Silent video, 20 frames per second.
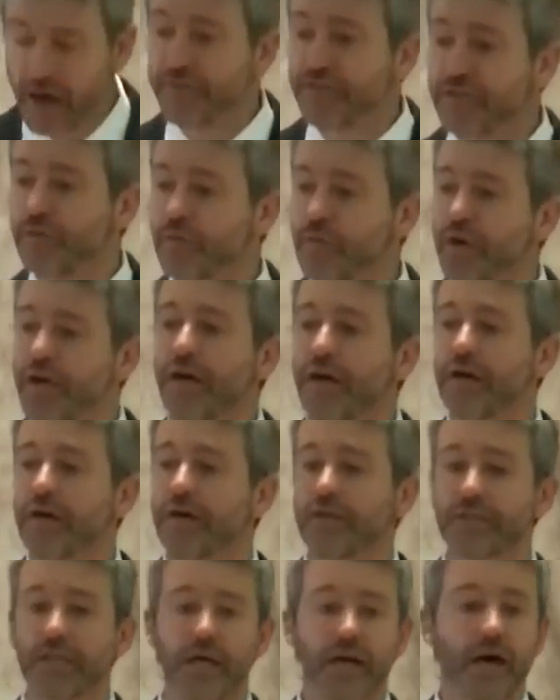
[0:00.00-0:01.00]
of the
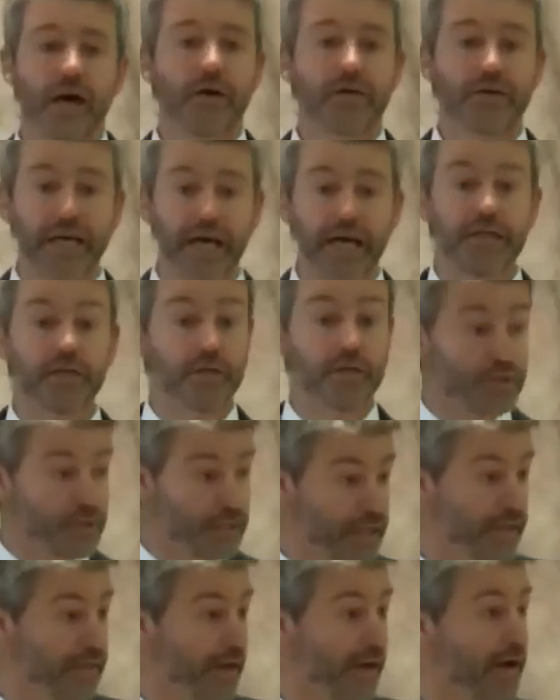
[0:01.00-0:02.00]
world. Okay, you
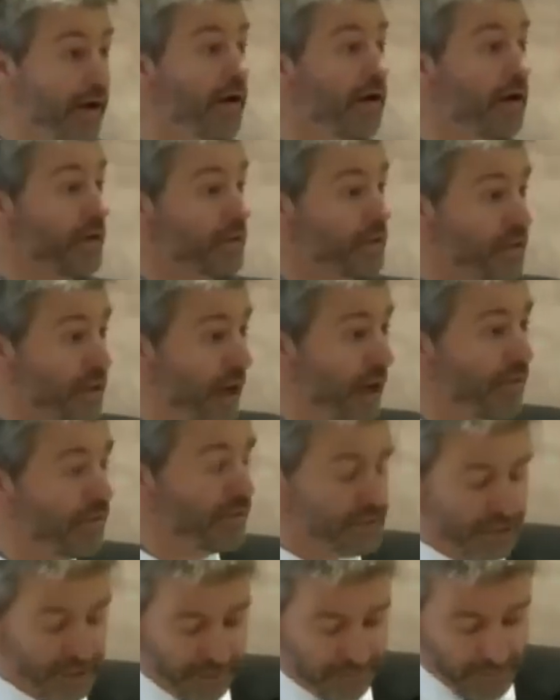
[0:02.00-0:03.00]
see there?
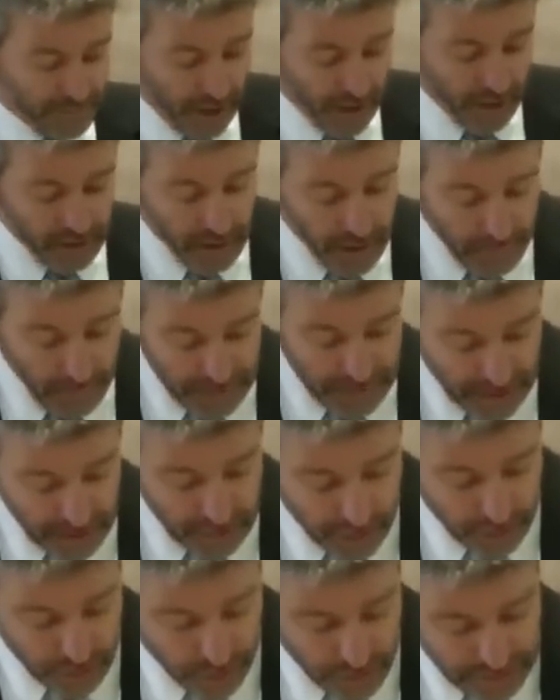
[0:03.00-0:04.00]
Sovereignty of God. But
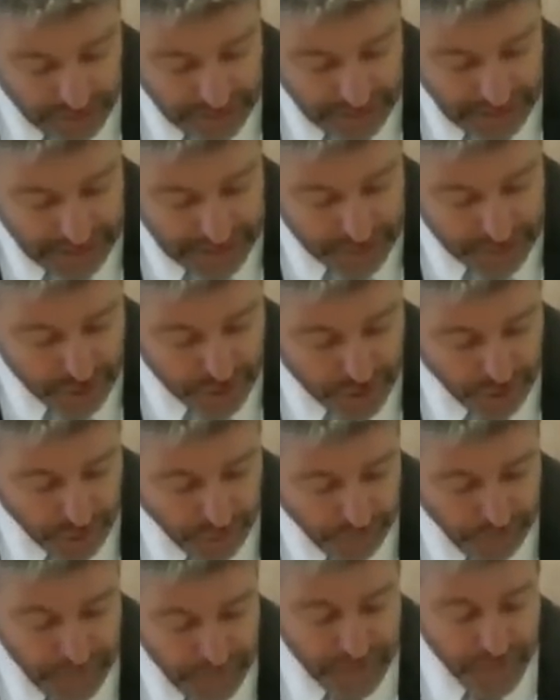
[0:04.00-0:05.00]
then look what it leads
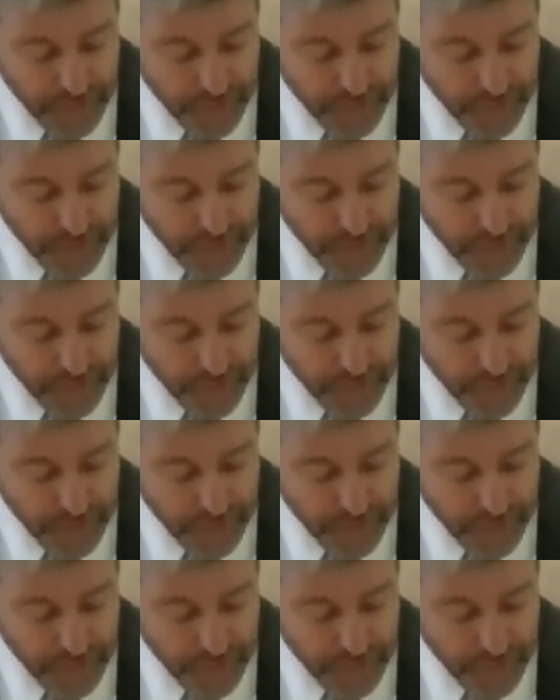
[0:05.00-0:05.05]
to.